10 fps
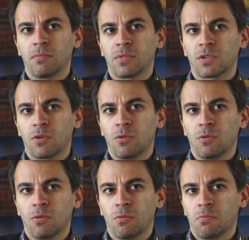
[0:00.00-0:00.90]

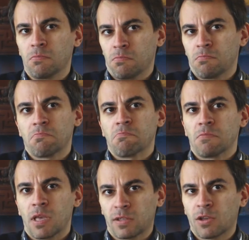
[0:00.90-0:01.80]
So
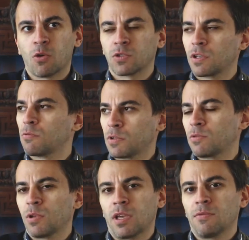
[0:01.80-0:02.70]
as a
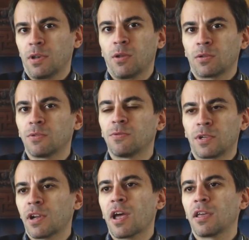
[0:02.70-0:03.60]
consequence, we have a lot of
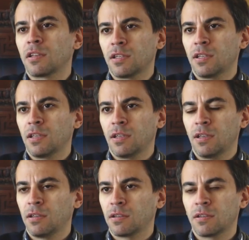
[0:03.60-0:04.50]
variety
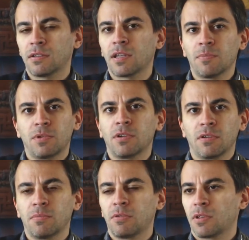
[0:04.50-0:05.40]
in
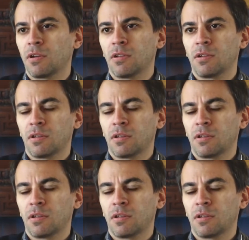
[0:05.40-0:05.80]
contemporary Bulgarian